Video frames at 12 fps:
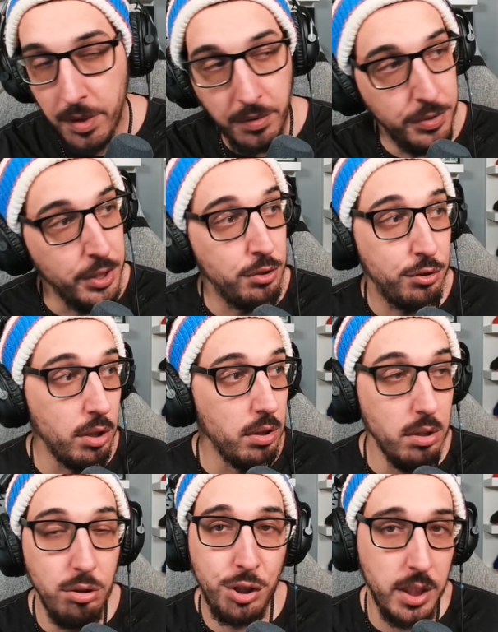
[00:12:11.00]
the
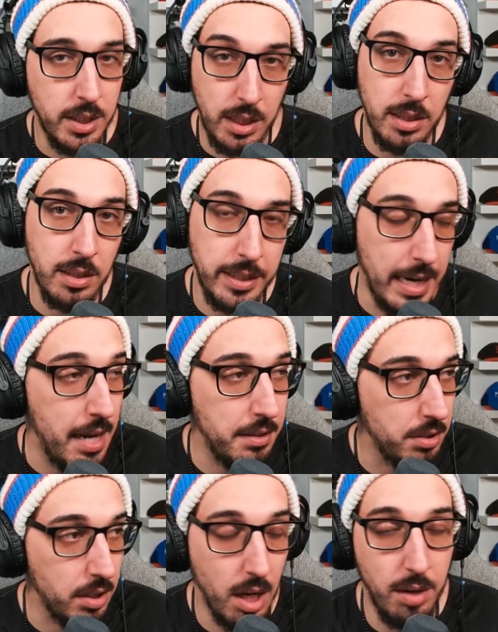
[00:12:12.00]
solution clearly has
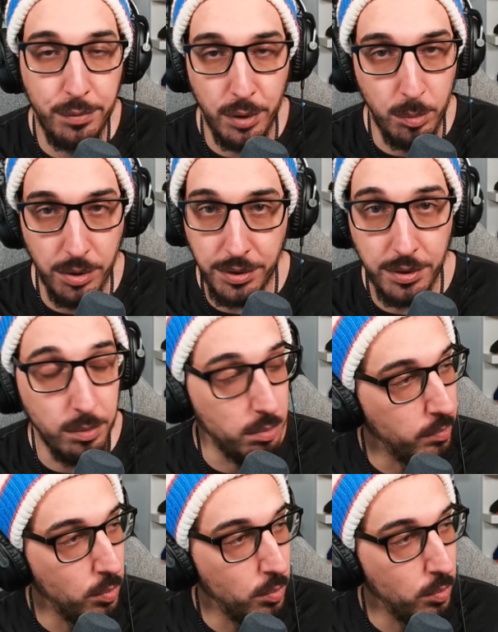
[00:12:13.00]
to come from within the room.